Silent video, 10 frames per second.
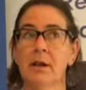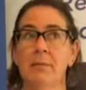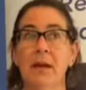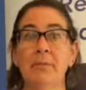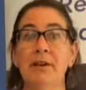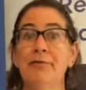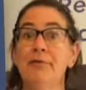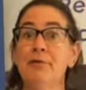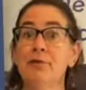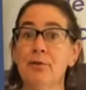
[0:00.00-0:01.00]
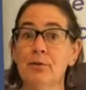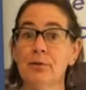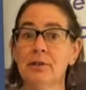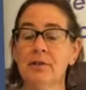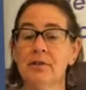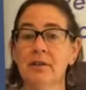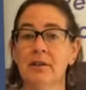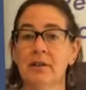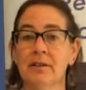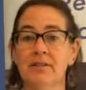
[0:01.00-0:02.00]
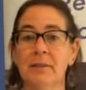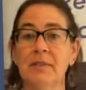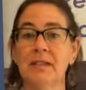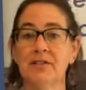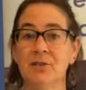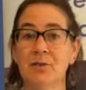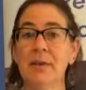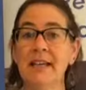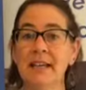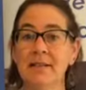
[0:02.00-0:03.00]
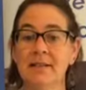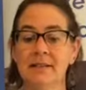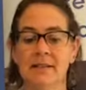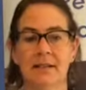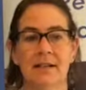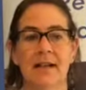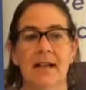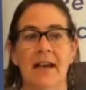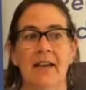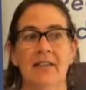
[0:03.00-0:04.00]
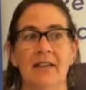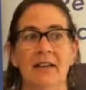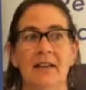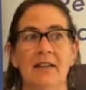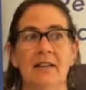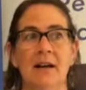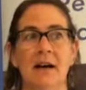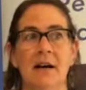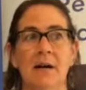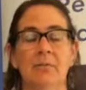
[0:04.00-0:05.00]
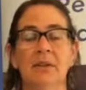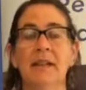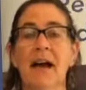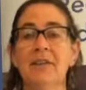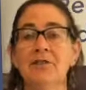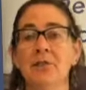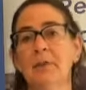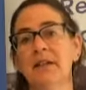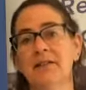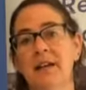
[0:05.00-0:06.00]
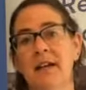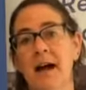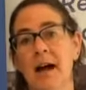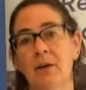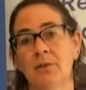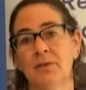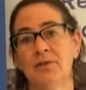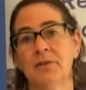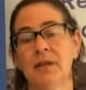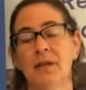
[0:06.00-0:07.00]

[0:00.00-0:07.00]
maybe food, something to eat, and then last you might say a house.